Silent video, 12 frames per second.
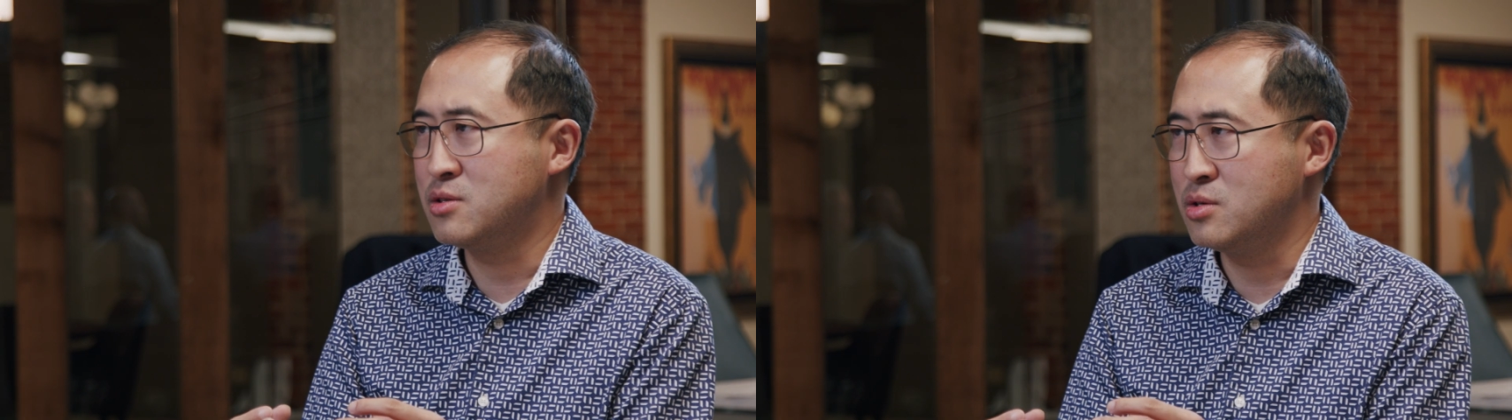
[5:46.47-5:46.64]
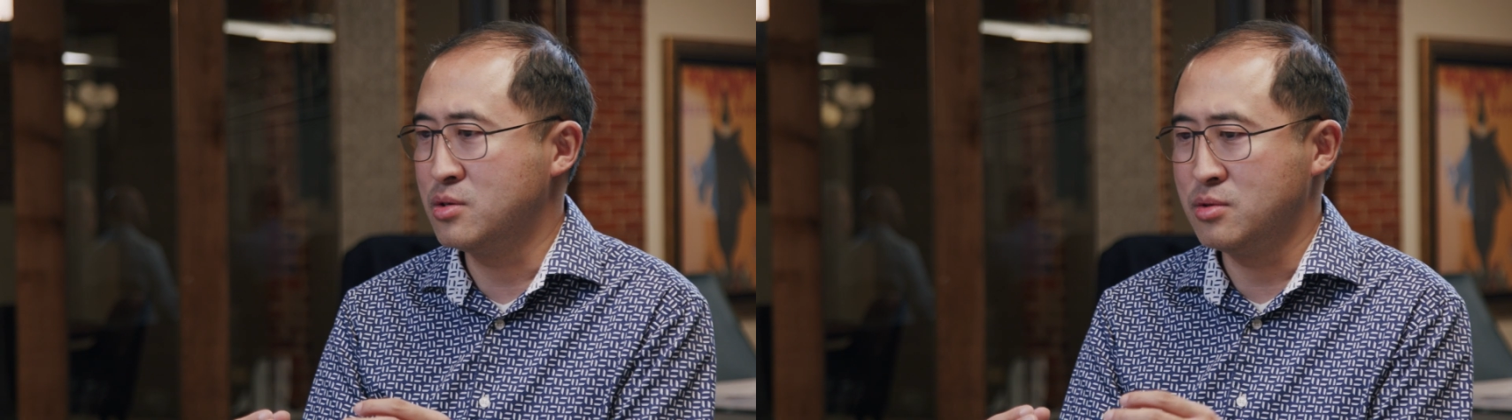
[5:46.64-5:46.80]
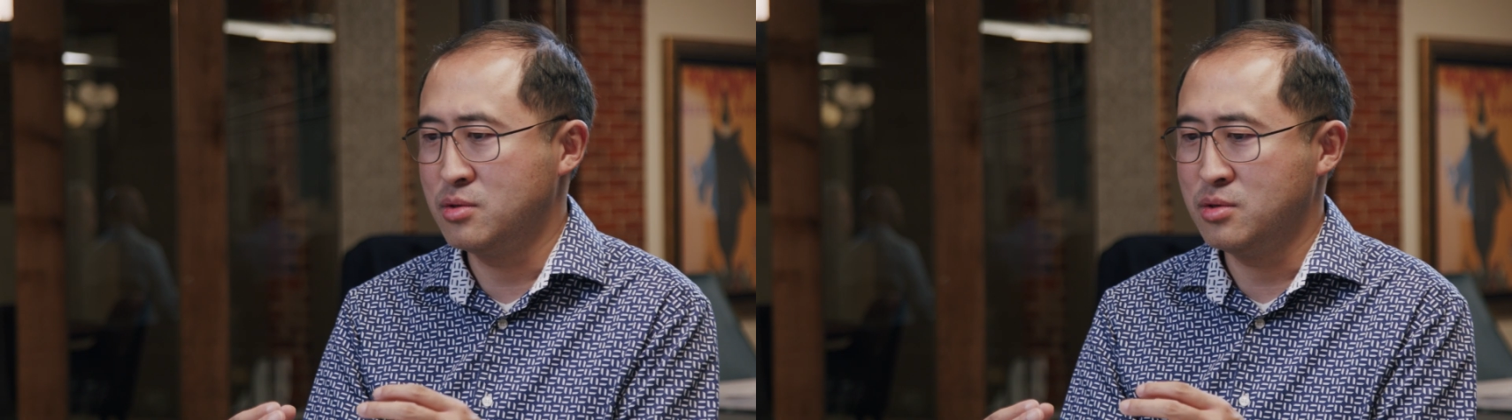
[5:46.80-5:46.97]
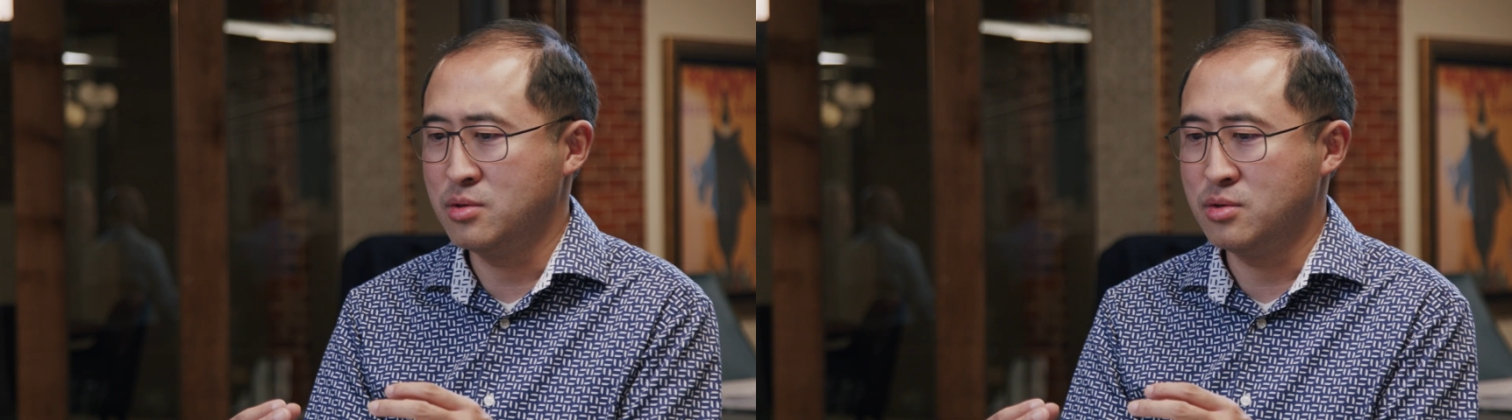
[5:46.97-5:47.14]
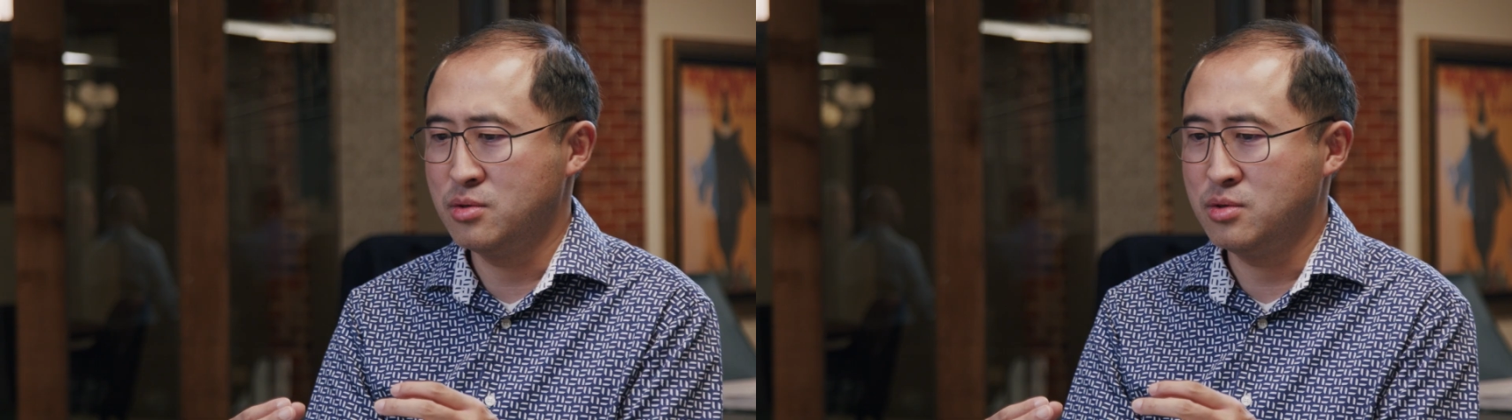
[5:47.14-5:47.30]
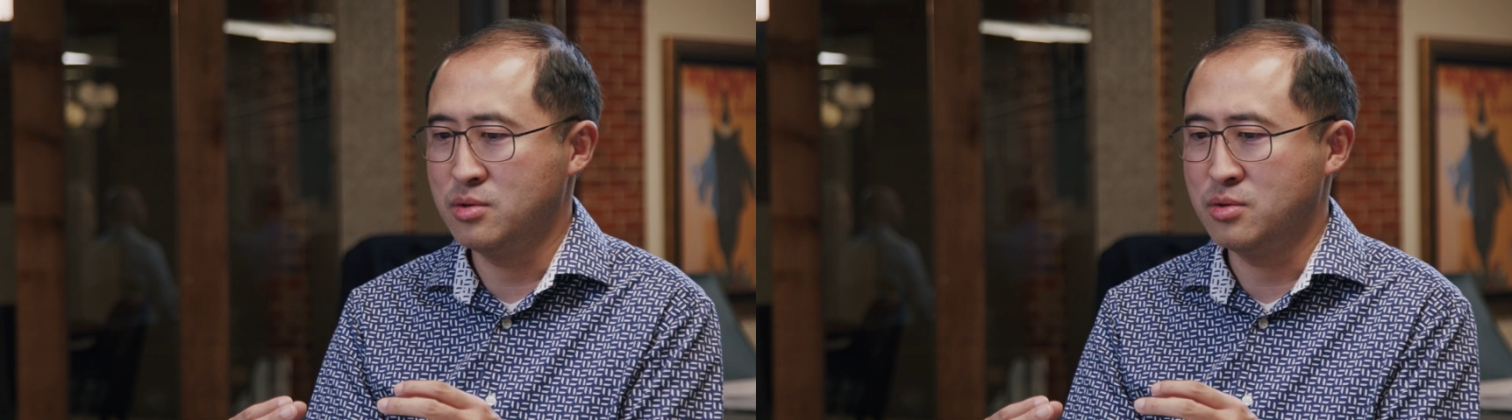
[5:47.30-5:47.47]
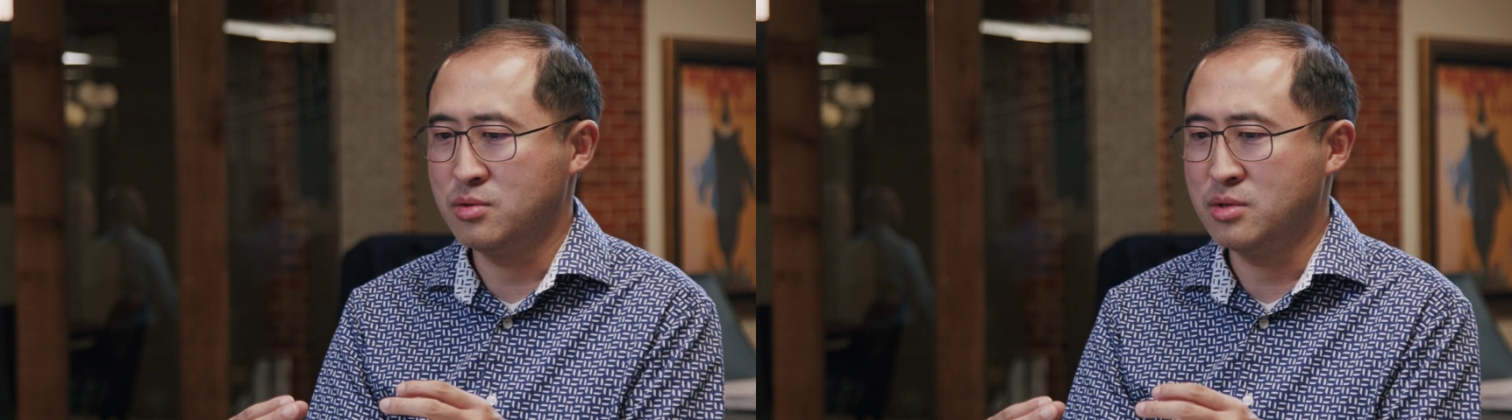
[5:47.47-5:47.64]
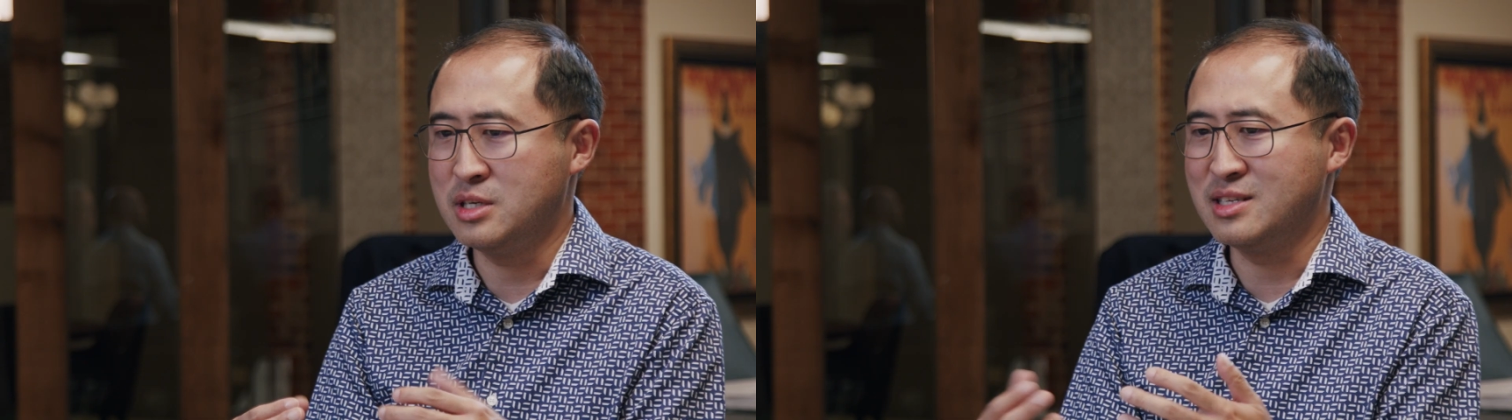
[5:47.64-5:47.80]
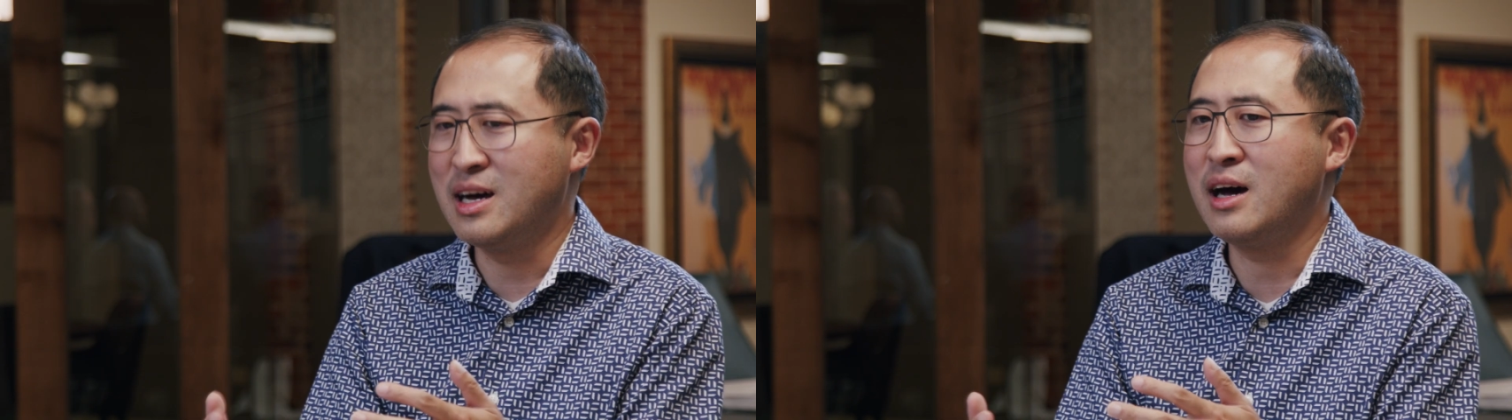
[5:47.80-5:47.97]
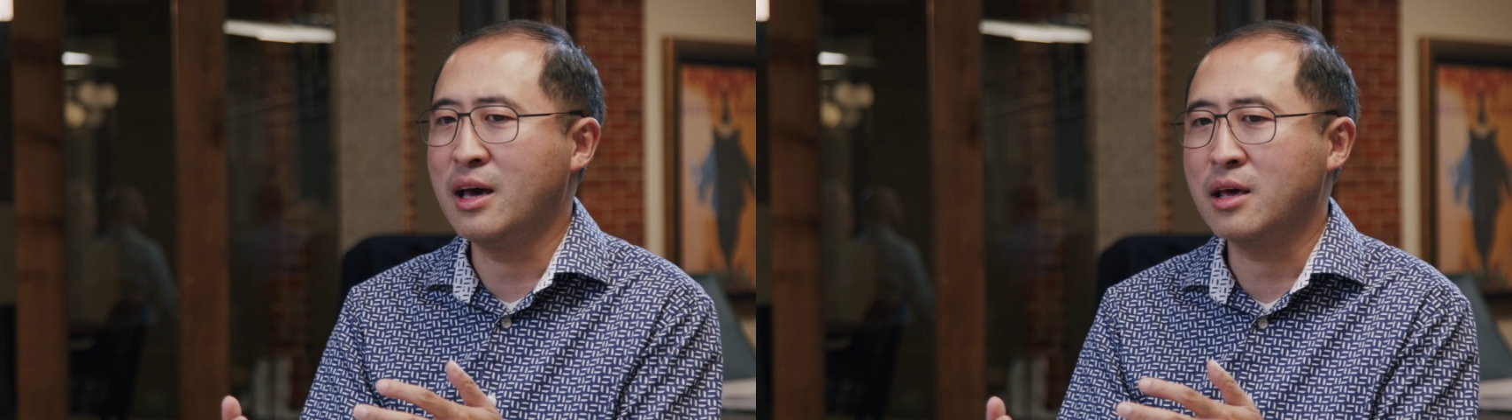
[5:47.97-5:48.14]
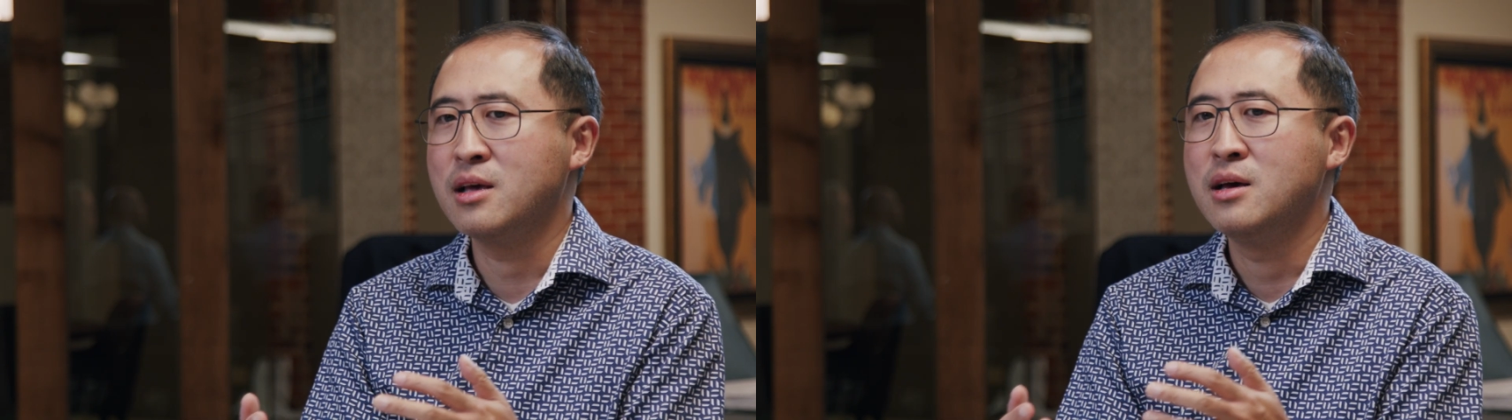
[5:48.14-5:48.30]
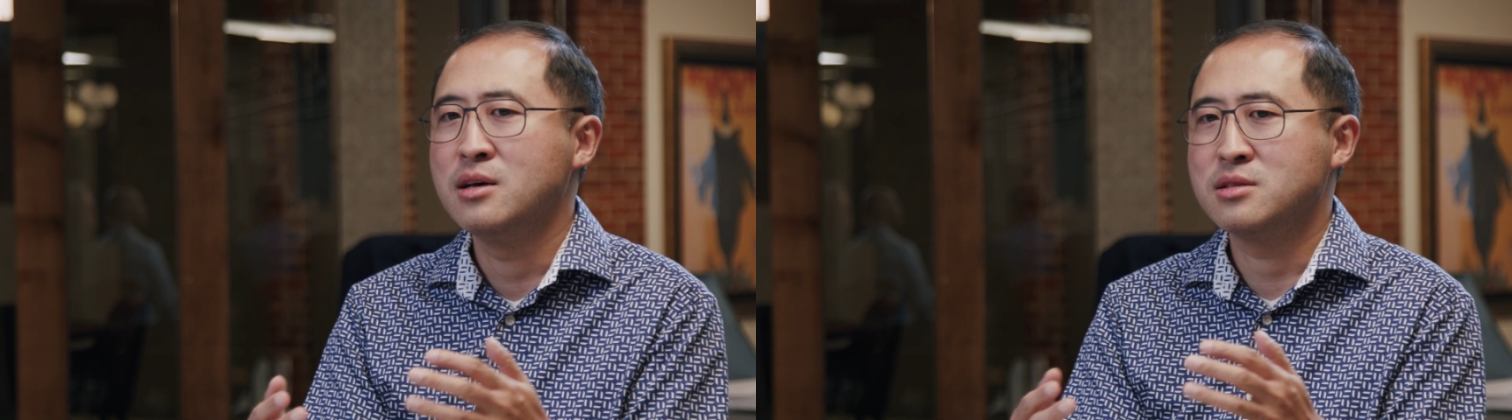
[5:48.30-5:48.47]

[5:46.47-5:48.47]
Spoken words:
to design